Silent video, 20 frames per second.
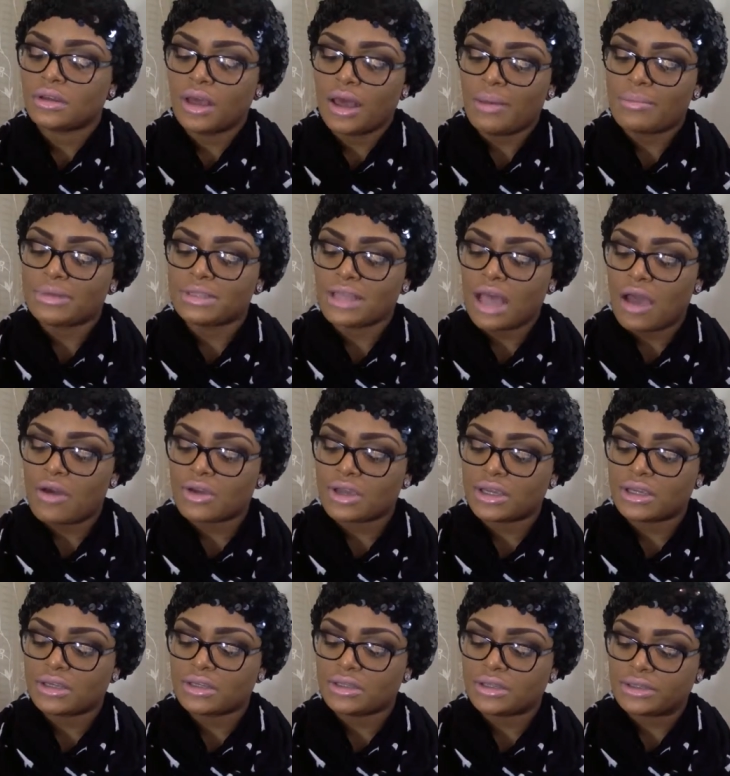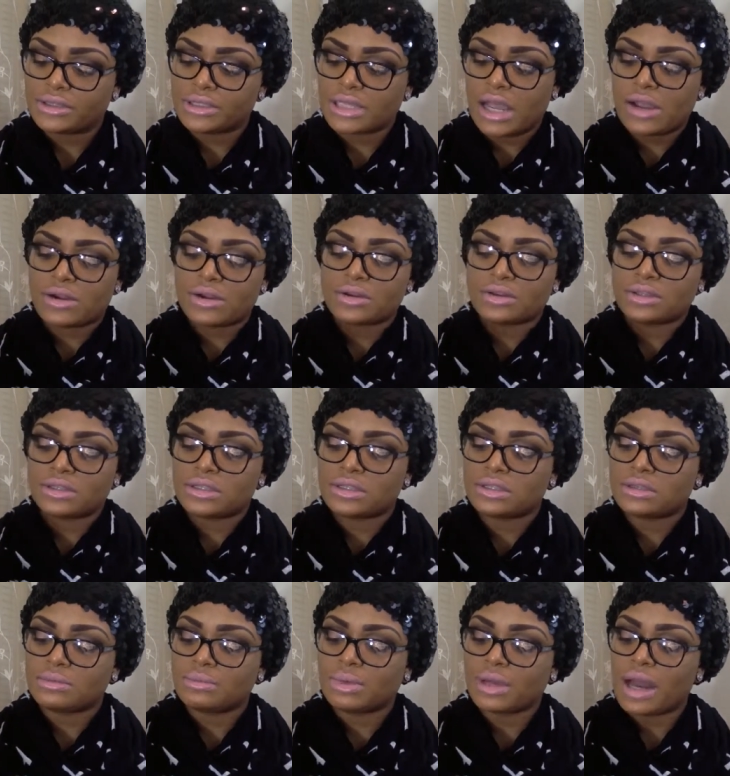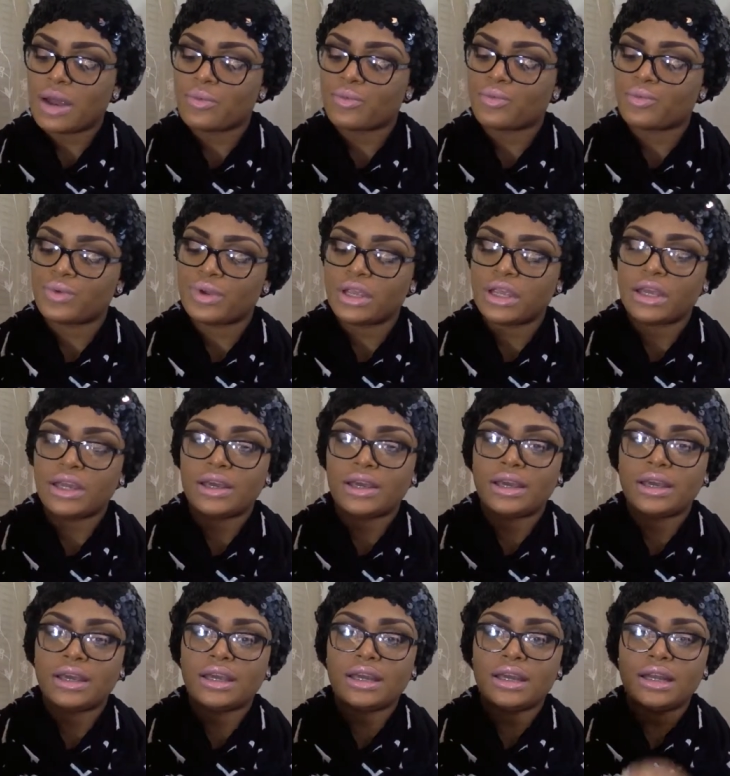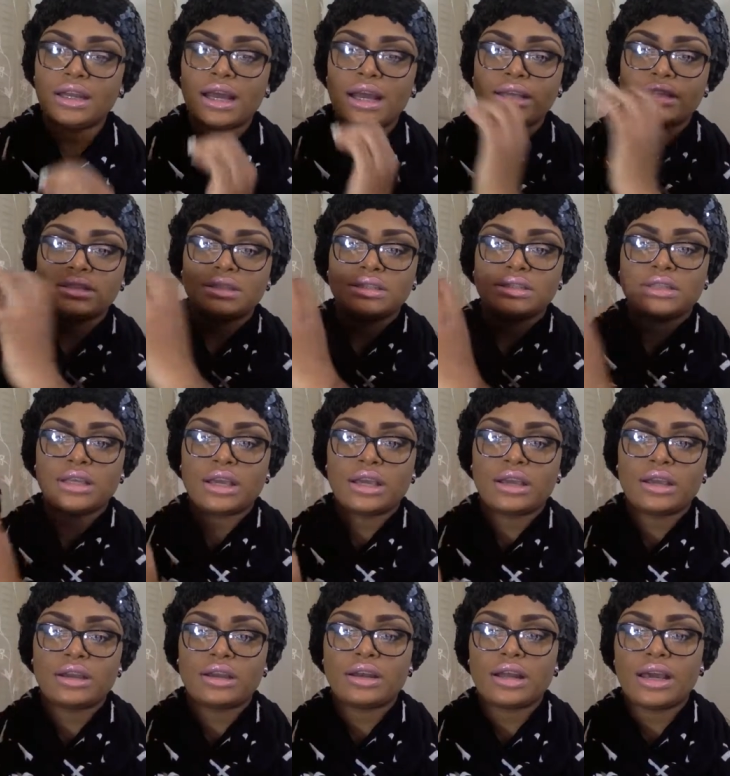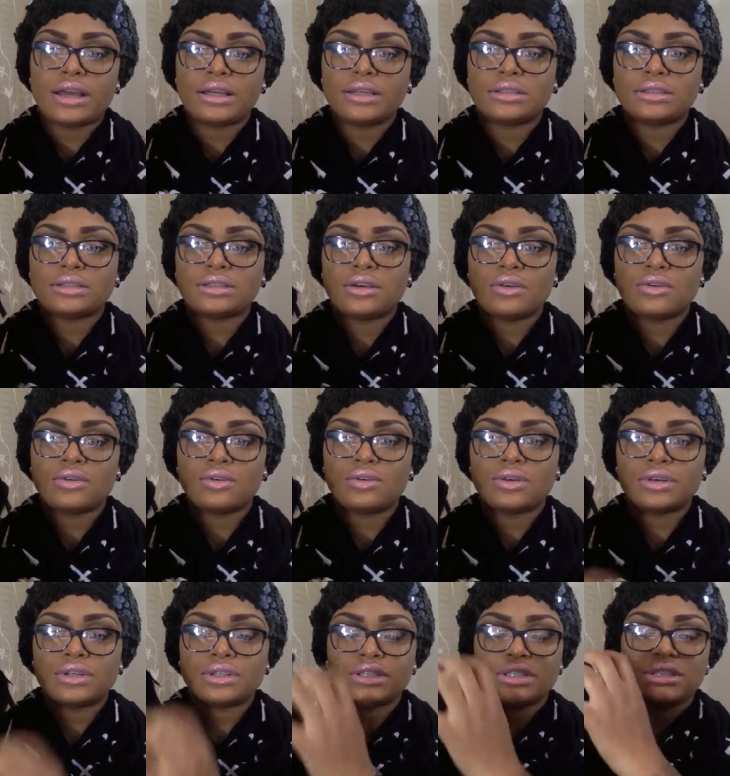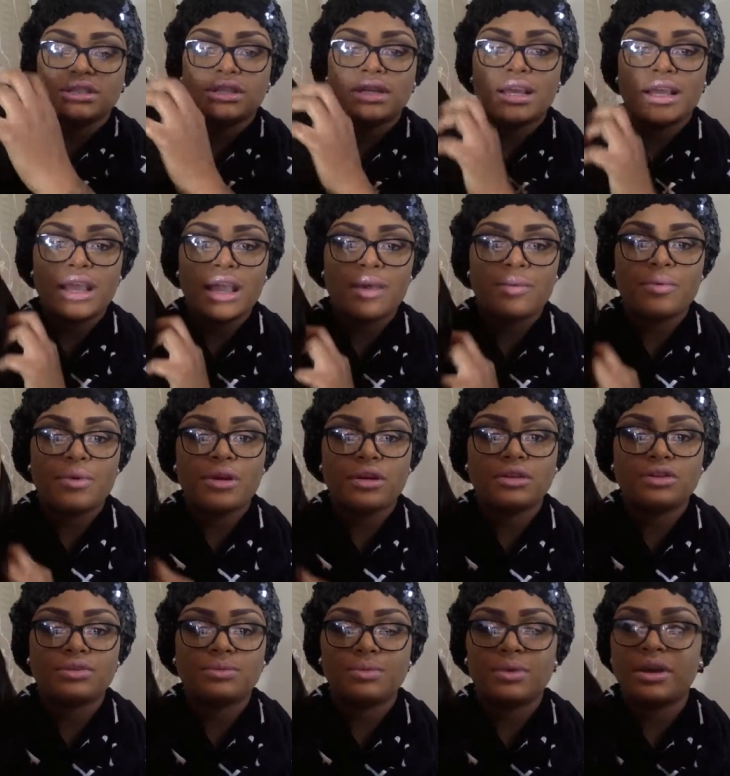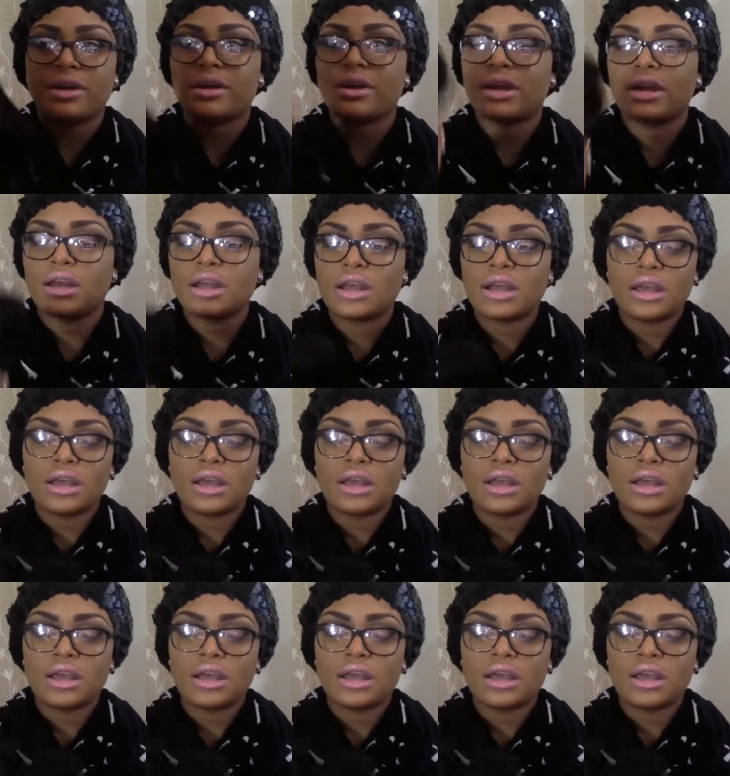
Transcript: I'll be talking in circles, but I really like this hair. Like, it's so gorgeous, and I can't wait to wear it.